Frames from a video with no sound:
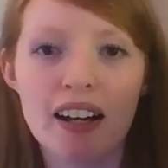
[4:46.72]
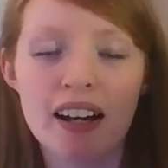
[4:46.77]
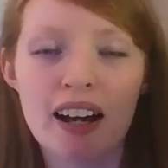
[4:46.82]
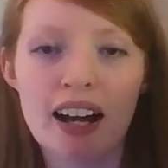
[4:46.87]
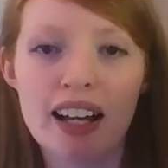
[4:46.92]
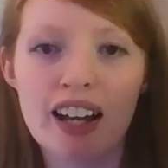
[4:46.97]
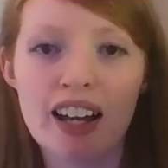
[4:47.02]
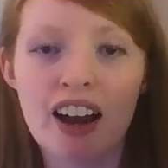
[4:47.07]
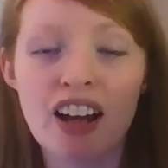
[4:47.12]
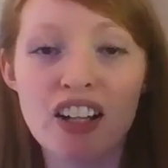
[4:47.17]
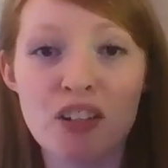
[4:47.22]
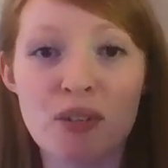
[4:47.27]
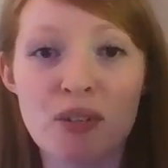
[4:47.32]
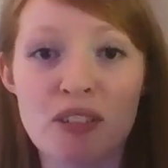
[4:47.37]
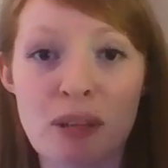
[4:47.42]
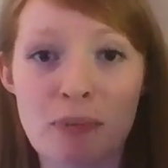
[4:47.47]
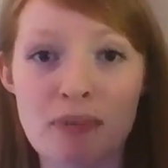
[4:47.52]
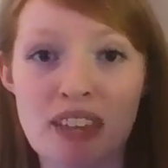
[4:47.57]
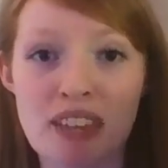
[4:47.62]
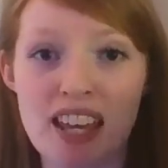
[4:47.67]
I got you
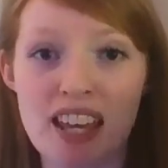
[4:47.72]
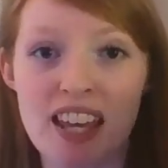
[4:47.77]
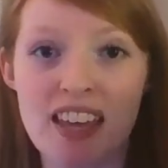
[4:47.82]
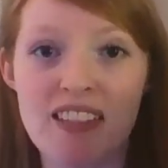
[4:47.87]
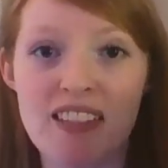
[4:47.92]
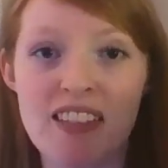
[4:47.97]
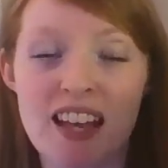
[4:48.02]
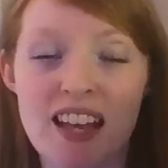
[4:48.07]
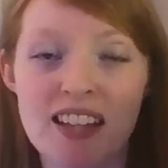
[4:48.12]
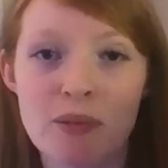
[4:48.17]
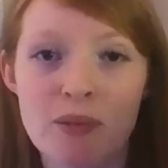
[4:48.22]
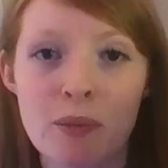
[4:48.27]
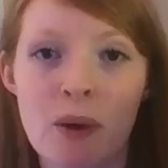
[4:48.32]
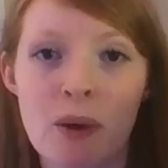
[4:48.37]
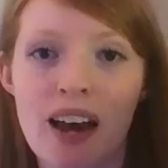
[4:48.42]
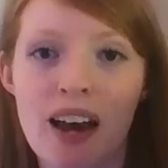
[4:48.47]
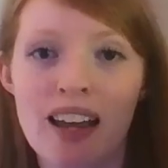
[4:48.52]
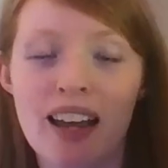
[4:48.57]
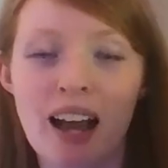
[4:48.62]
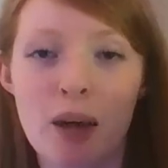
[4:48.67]
something and that's
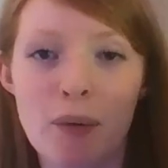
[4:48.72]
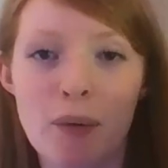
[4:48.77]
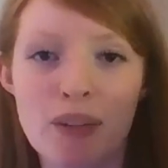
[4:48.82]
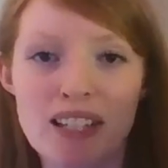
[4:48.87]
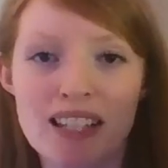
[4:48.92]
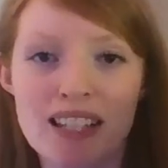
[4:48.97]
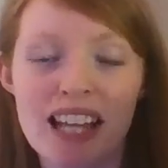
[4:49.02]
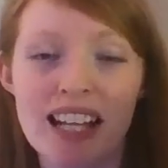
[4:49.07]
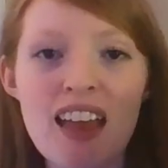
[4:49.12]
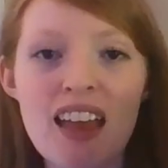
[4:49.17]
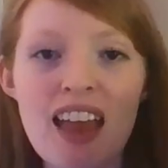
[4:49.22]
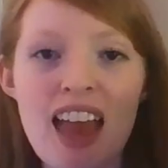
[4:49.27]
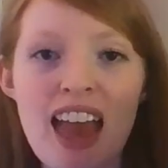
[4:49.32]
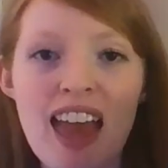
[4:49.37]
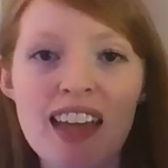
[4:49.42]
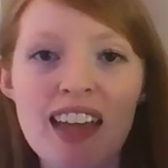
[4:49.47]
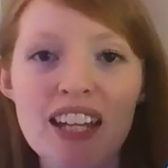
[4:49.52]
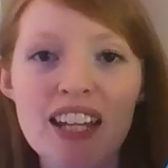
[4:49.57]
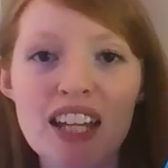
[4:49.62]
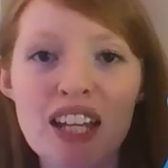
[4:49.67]
why I was late.
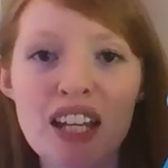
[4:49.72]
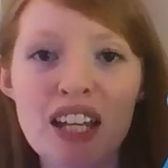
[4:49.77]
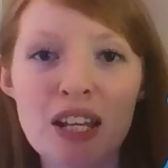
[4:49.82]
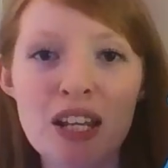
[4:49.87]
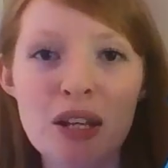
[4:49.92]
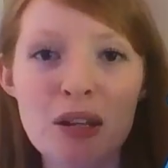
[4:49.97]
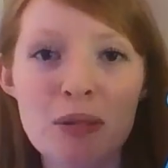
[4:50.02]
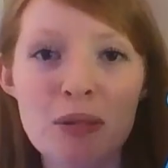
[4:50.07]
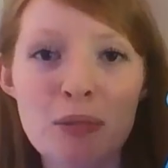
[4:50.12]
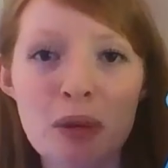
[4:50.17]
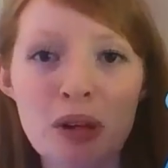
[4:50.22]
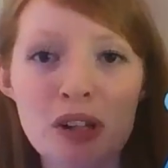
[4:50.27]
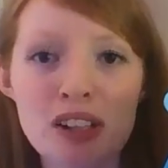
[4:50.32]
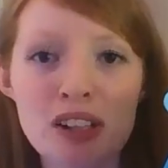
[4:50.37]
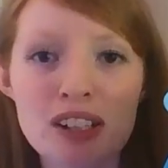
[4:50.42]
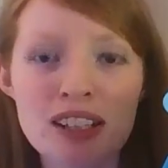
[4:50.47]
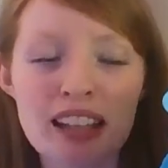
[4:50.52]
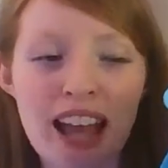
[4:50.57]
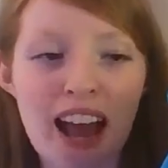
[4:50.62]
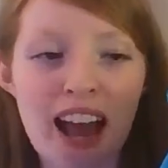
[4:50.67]
And he
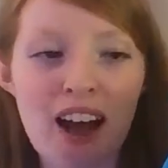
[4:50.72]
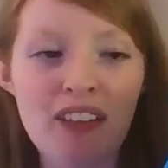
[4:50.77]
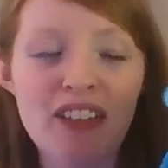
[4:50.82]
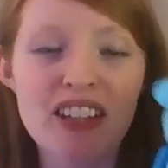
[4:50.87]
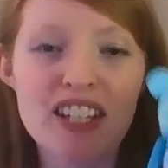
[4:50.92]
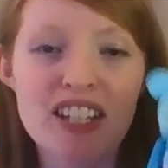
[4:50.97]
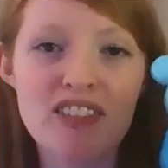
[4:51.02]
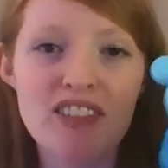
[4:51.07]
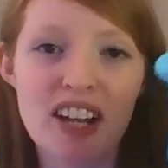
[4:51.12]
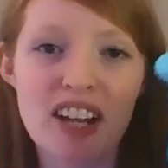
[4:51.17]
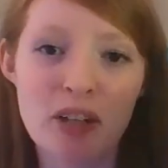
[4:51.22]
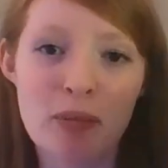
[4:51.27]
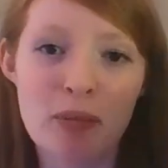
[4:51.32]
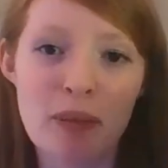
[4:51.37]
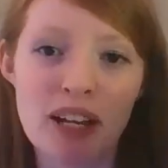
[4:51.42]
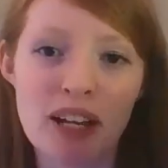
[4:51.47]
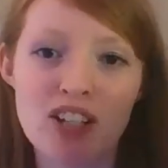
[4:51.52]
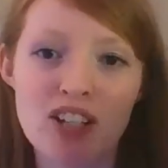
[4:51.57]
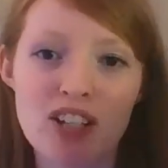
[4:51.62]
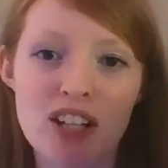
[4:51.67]
pulled out this
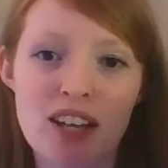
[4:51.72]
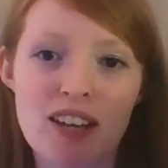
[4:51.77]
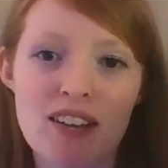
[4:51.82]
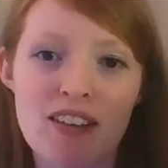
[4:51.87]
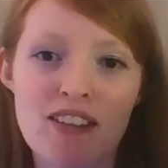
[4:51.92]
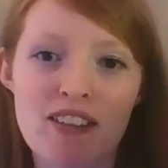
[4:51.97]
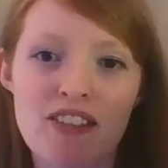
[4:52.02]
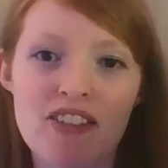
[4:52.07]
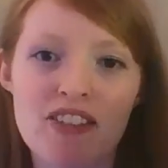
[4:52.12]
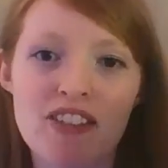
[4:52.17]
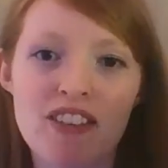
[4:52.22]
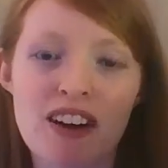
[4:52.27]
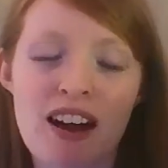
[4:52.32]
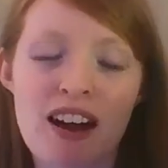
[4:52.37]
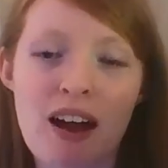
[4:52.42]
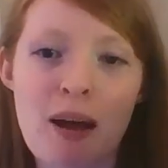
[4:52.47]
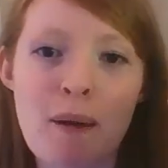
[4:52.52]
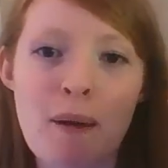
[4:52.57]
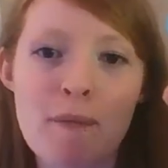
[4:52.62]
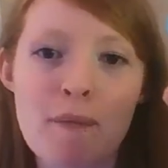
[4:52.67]
Vinylmation
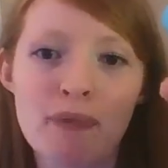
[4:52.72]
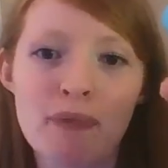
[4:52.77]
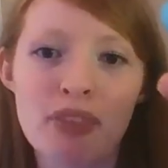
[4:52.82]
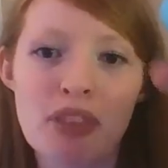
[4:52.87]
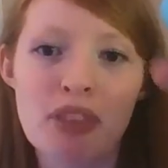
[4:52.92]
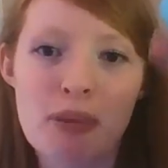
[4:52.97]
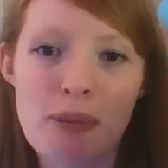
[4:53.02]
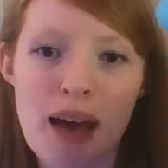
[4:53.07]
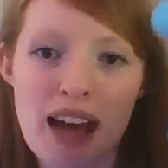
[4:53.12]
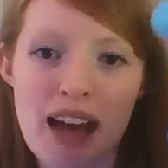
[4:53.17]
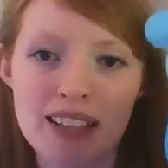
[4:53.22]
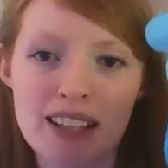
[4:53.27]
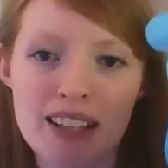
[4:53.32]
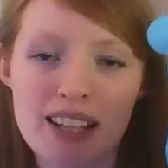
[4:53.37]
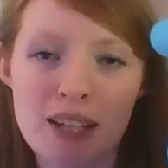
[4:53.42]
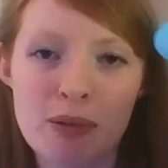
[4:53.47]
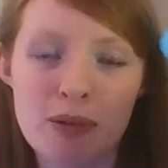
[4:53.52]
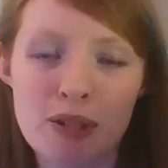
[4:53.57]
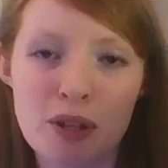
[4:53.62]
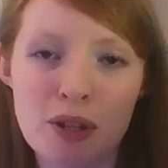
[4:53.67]
from the bag that
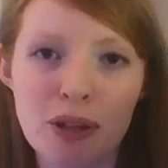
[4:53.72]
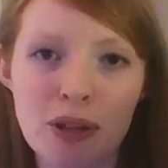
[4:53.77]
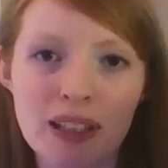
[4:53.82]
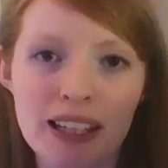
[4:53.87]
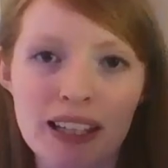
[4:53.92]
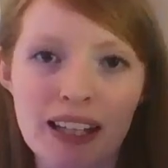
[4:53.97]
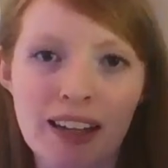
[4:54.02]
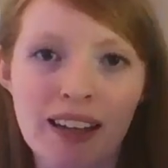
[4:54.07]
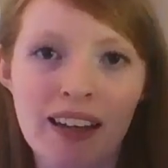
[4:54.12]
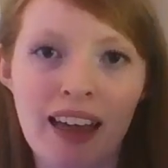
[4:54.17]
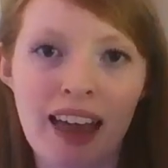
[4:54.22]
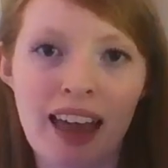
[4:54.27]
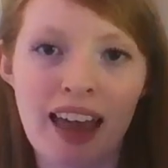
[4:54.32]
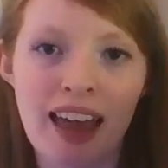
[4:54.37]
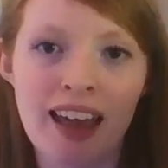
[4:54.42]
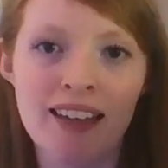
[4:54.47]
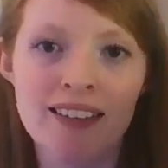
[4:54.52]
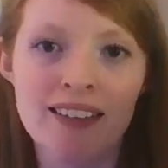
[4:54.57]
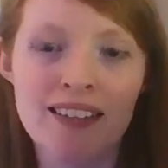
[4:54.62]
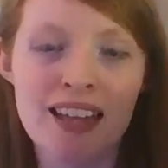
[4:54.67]
he was holding,
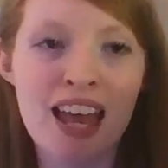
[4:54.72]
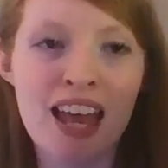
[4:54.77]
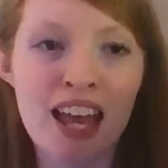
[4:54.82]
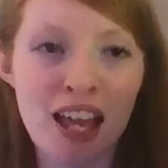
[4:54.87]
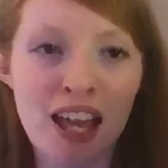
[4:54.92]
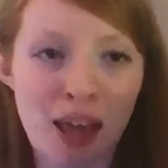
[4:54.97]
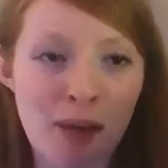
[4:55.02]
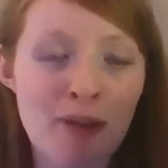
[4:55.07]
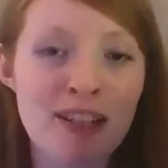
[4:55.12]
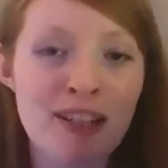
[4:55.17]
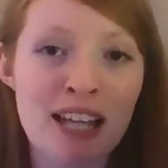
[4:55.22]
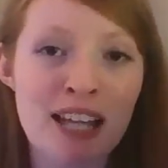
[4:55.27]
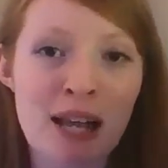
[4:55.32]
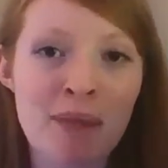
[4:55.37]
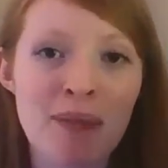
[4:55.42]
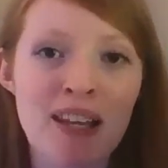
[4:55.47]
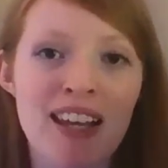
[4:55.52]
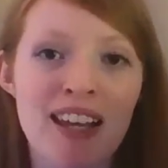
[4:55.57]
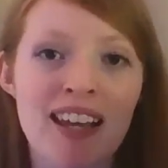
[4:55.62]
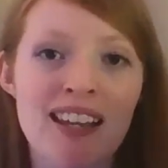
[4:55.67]
and he was
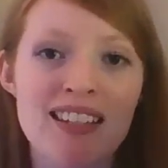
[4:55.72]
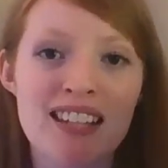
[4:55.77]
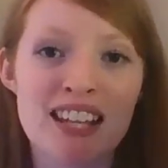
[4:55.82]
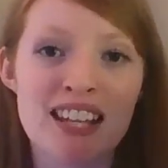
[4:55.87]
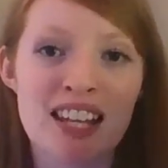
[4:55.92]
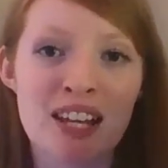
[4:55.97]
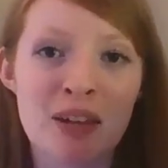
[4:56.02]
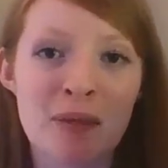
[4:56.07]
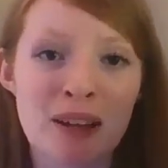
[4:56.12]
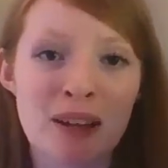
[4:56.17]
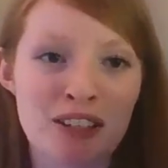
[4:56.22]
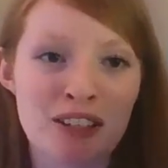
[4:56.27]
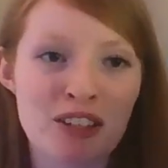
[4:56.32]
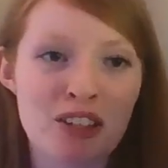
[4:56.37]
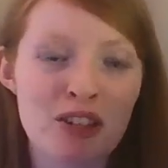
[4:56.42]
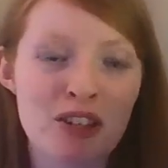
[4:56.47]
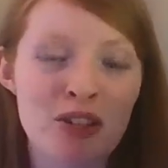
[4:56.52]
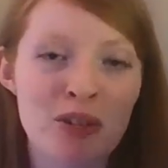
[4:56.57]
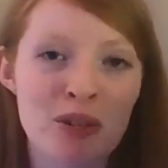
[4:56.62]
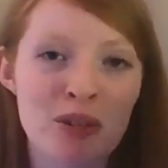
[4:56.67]
late because he went to
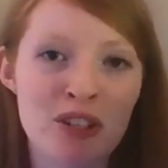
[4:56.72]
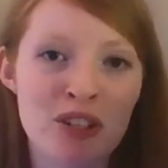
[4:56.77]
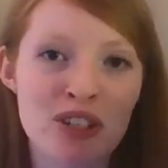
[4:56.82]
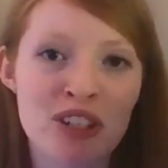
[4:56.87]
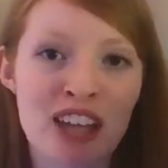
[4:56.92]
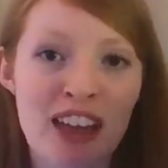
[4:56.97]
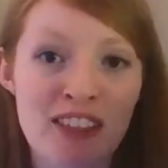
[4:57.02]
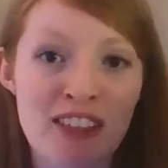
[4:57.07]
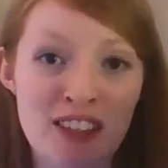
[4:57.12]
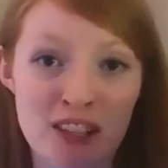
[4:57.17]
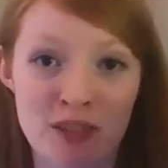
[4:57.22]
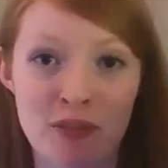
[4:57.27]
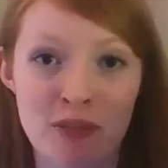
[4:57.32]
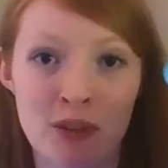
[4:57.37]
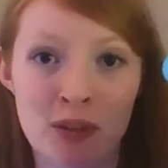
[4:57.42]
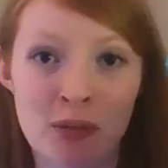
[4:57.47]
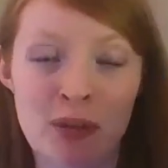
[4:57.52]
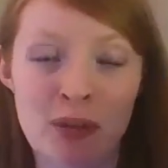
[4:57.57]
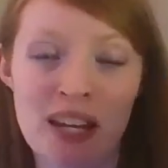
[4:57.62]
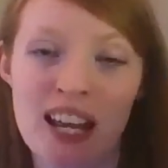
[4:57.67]
the store to get this
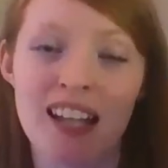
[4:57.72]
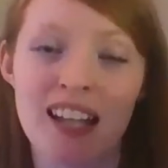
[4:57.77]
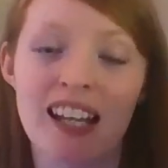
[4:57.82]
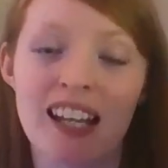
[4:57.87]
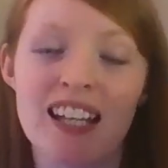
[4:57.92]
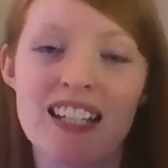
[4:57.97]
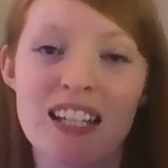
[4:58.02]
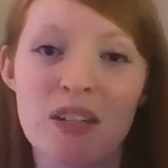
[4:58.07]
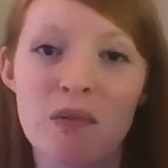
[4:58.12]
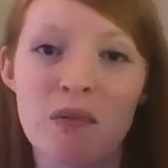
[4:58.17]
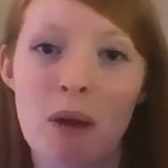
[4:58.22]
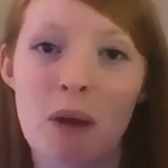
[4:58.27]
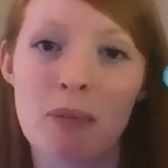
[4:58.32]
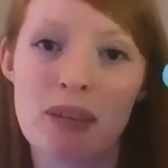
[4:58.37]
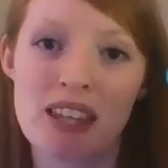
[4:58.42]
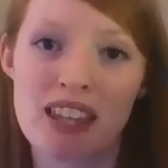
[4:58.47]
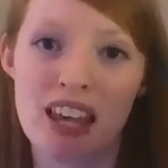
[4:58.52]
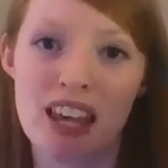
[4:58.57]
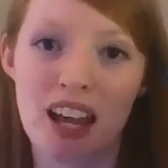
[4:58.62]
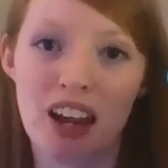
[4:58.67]
for me and he didn't want
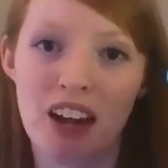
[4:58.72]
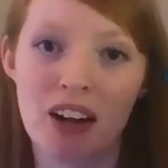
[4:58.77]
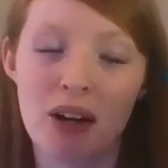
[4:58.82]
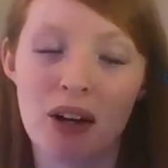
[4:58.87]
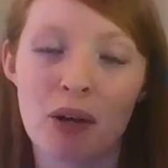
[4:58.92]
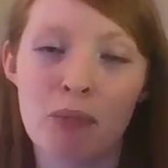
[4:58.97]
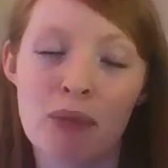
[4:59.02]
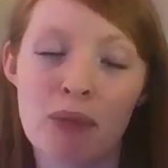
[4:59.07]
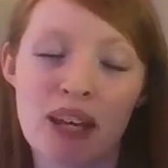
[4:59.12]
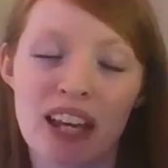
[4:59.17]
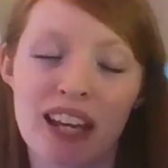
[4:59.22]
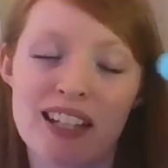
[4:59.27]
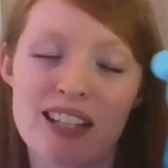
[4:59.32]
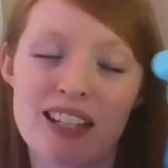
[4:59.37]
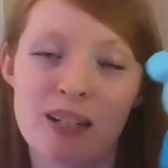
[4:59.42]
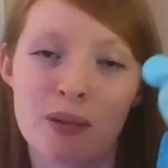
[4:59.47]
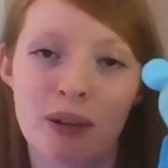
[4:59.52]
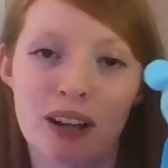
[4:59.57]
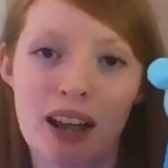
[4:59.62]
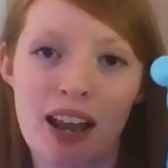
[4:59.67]
me there because
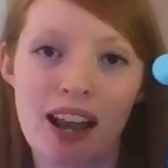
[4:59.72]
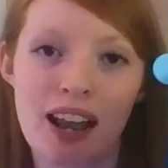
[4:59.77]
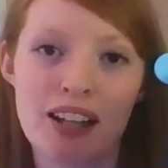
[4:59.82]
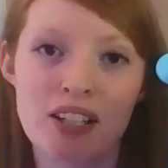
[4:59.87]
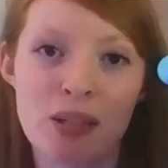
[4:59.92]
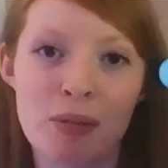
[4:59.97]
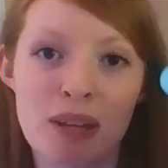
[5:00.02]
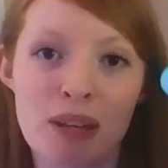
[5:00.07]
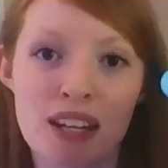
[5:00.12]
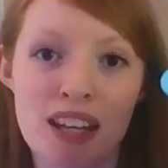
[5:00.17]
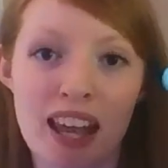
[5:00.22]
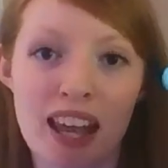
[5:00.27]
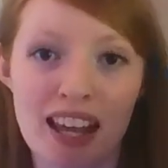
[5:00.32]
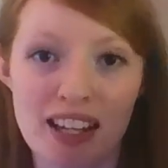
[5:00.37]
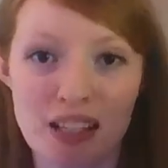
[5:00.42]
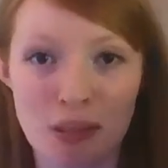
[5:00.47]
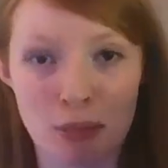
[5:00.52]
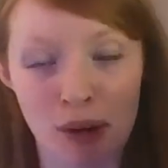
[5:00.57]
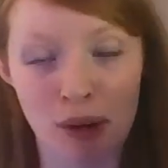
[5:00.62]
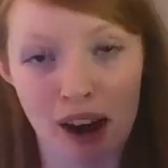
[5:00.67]
he wanted it to be
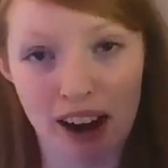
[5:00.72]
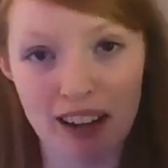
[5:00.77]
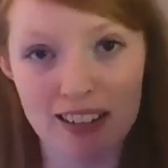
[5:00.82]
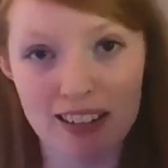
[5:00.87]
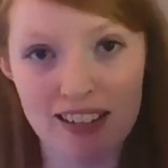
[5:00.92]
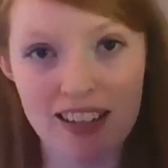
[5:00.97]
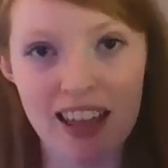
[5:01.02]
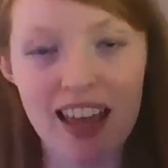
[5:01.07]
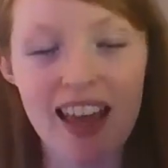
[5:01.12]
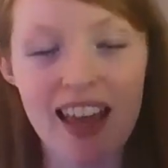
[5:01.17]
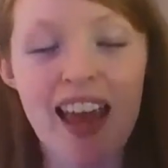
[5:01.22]
a surprise.